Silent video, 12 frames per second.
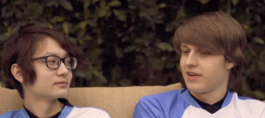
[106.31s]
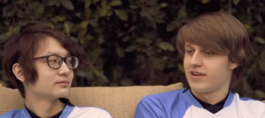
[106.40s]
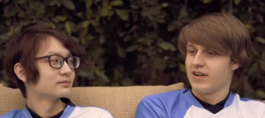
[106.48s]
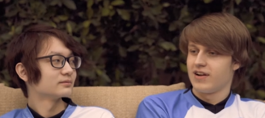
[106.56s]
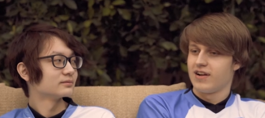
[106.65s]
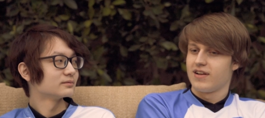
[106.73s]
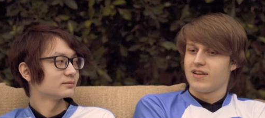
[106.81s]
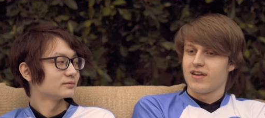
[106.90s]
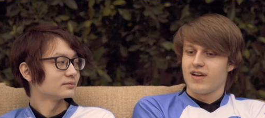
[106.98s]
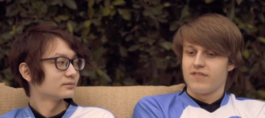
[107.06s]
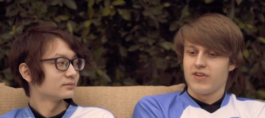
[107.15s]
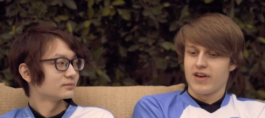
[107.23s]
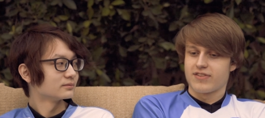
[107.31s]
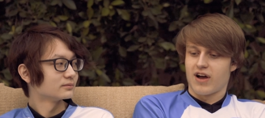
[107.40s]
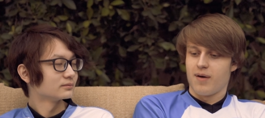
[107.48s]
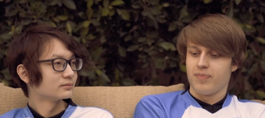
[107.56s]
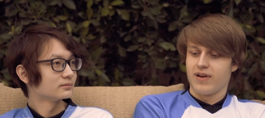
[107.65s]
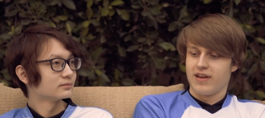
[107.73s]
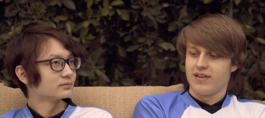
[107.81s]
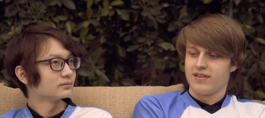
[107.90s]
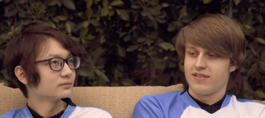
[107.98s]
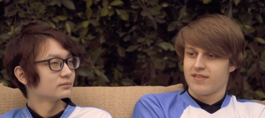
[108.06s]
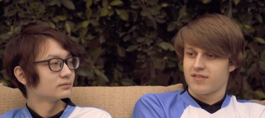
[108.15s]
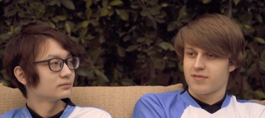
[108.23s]
Speaker 1: laner, I feel like top
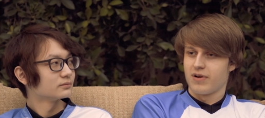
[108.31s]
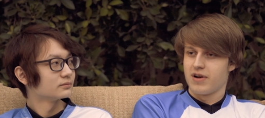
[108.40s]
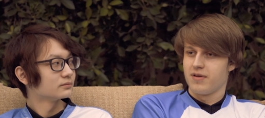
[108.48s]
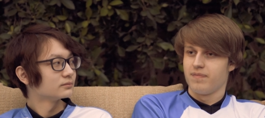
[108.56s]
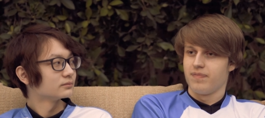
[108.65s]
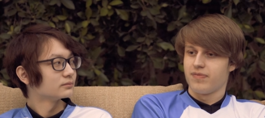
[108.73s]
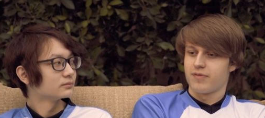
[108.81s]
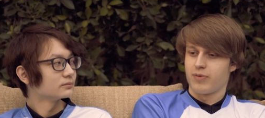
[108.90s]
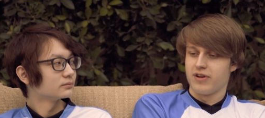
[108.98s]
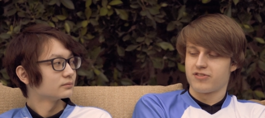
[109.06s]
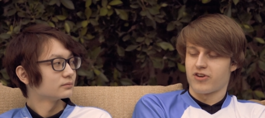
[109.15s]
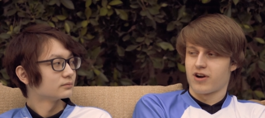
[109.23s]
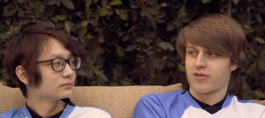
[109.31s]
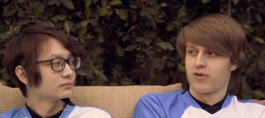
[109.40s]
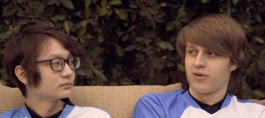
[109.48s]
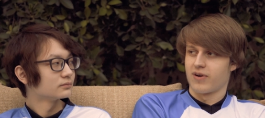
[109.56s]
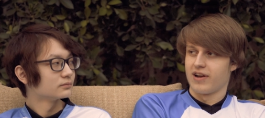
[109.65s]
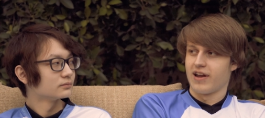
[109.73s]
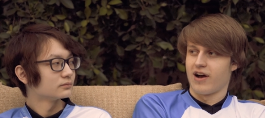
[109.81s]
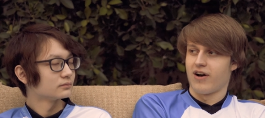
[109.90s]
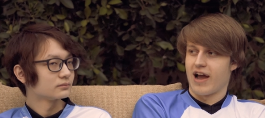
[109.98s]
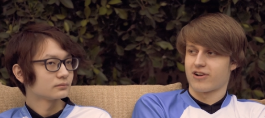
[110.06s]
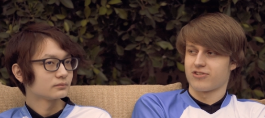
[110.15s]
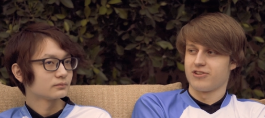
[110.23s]
lane is pretty pretty strong role right now
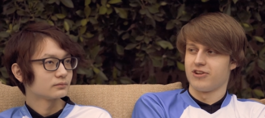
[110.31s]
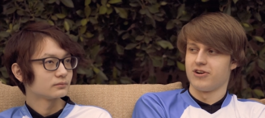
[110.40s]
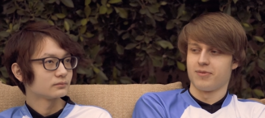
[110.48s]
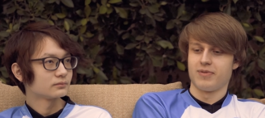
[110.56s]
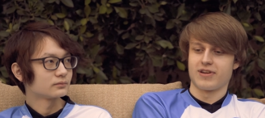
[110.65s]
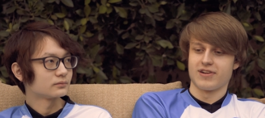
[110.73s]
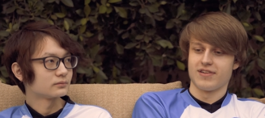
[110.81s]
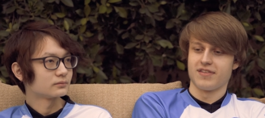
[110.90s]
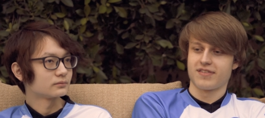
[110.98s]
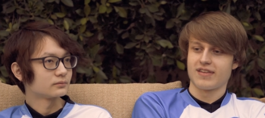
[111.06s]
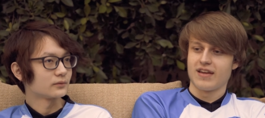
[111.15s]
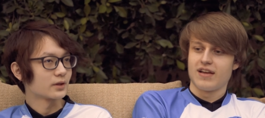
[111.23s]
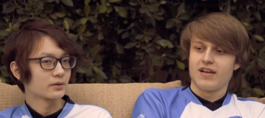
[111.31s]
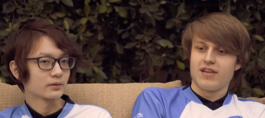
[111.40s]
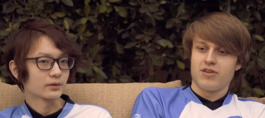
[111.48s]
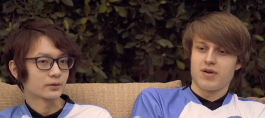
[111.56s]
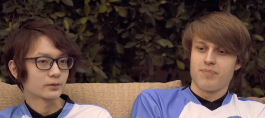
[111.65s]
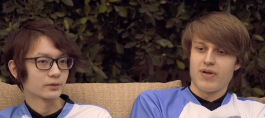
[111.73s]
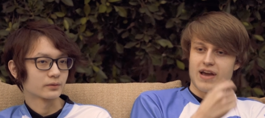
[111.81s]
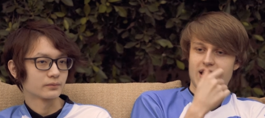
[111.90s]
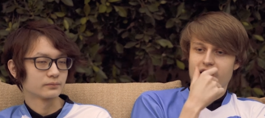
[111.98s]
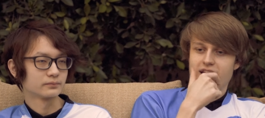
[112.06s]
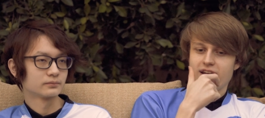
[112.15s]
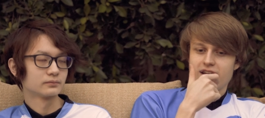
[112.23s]
actually though because you can agree.
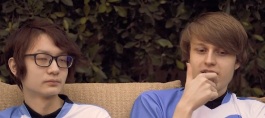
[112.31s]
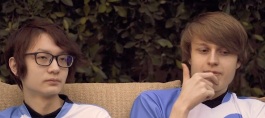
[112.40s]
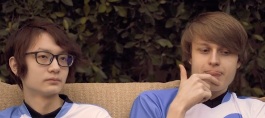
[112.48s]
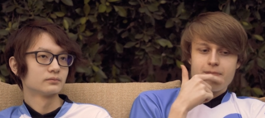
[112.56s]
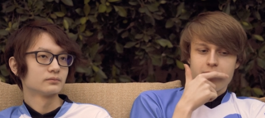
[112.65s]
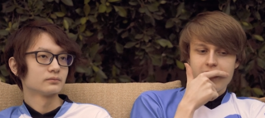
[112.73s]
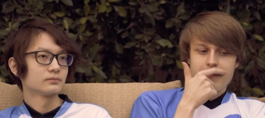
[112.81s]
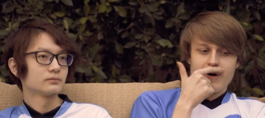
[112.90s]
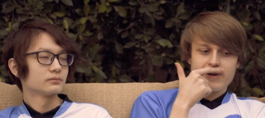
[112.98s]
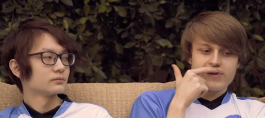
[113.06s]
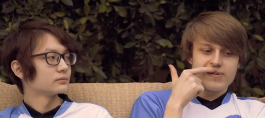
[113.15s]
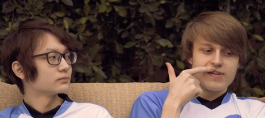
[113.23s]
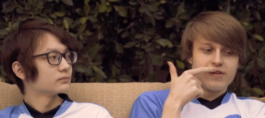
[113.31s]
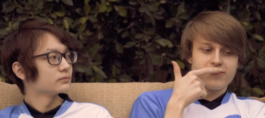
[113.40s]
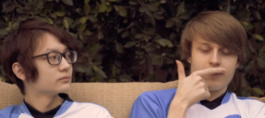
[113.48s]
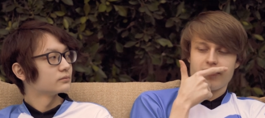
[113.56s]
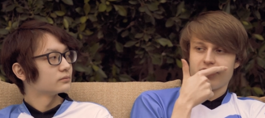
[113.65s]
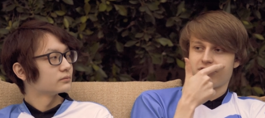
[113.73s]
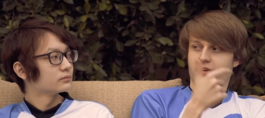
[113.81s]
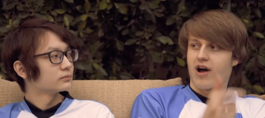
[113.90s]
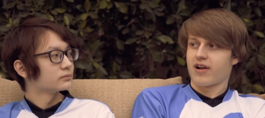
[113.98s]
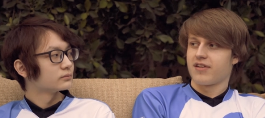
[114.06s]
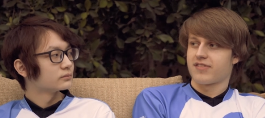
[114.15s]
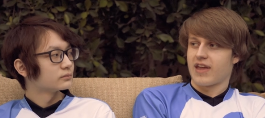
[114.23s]
play pretty much some of the
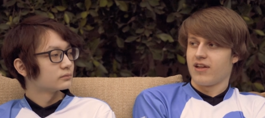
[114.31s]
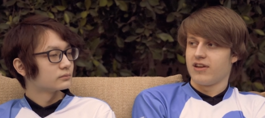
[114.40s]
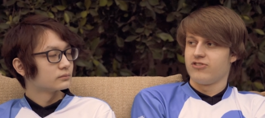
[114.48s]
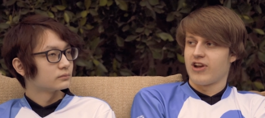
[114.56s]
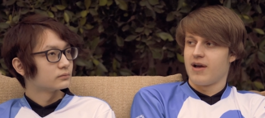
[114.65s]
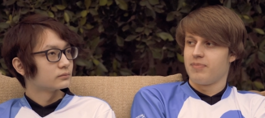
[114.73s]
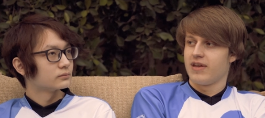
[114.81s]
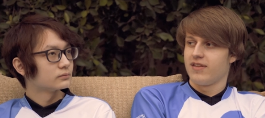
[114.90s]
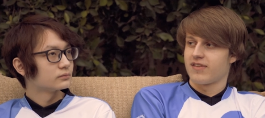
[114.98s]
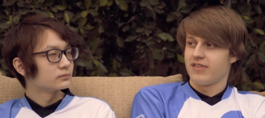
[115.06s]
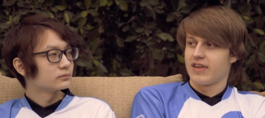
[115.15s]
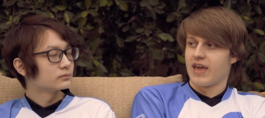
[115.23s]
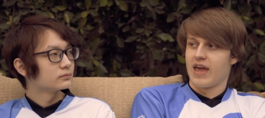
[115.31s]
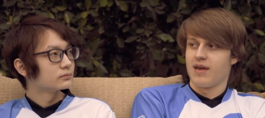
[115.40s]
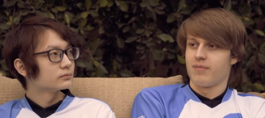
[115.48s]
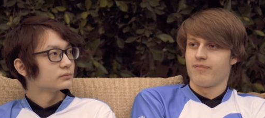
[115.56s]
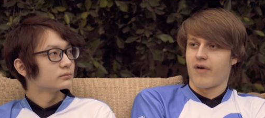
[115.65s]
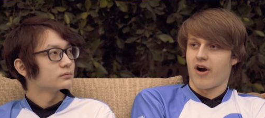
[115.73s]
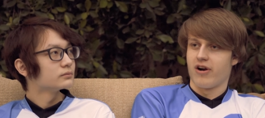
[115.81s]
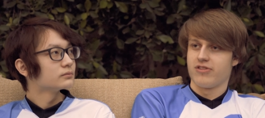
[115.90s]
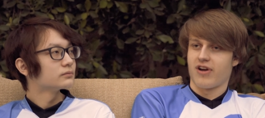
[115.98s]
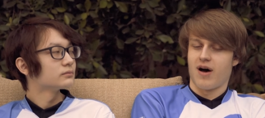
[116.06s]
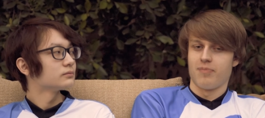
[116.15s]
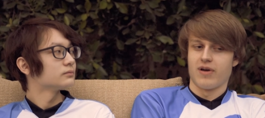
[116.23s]
strongest scaling champions in the game are in
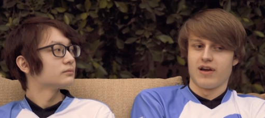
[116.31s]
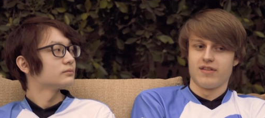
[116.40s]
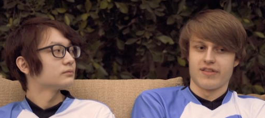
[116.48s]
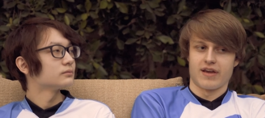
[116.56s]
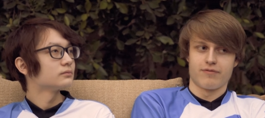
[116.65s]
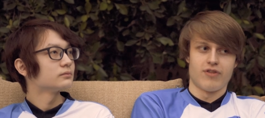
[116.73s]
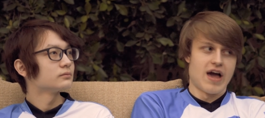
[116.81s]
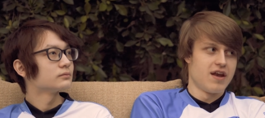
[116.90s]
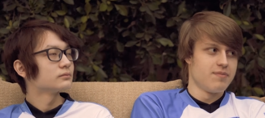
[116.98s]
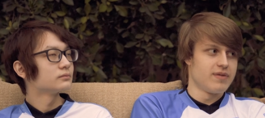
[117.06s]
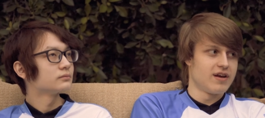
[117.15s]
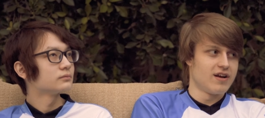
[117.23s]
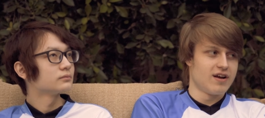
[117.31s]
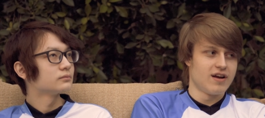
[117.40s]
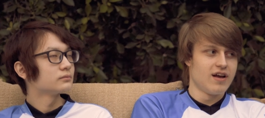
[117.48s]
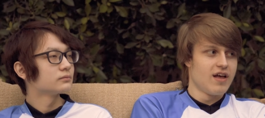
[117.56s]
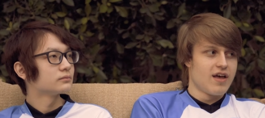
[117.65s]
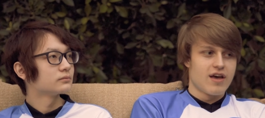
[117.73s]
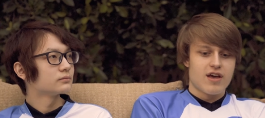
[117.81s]
top lane, like Vladimir,